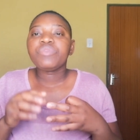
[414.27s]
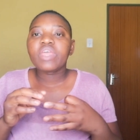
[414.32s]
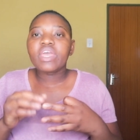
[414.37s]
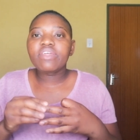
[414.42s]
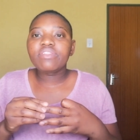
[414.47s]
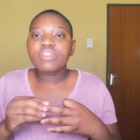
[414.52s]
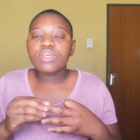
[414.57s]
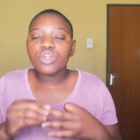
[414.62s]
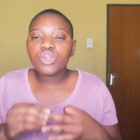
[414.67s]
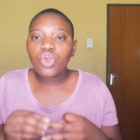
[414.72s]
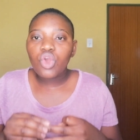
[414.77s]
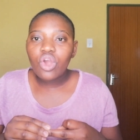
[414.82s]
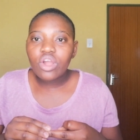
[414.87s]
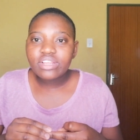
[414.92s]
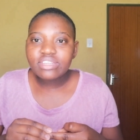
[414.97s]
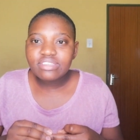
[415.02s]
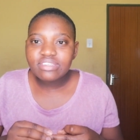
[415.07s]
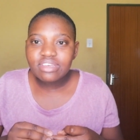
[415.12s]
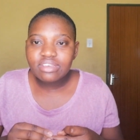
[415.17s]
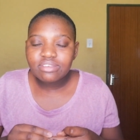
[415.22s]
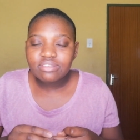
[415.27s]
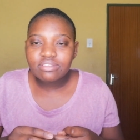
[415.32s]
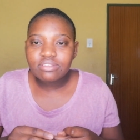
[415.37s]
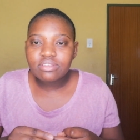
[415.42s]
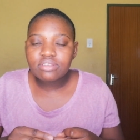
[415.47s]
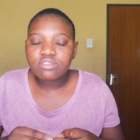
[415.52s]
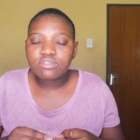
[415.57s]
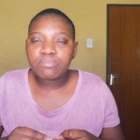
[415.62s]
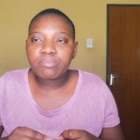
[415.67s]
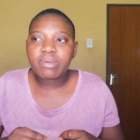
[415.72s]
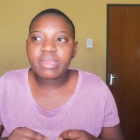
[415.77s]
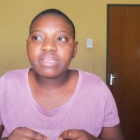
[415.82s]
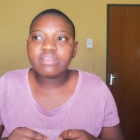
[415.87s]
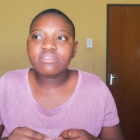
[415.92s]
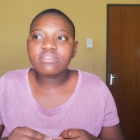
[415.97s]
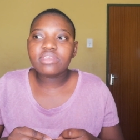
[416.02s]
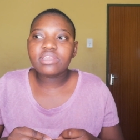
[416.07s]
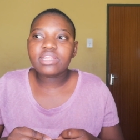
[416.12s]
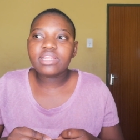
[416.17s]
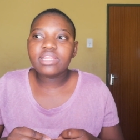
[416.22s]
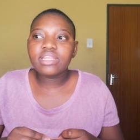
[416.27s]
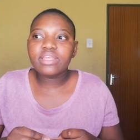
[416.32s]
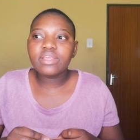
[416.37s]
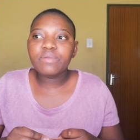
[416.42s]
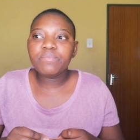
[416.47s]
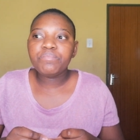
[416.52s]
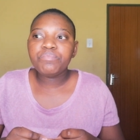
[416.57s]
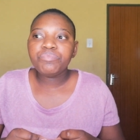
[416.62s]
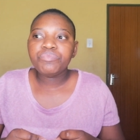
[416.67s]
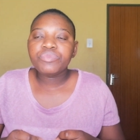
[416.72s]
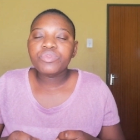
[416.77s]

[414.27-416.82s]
And then context is basically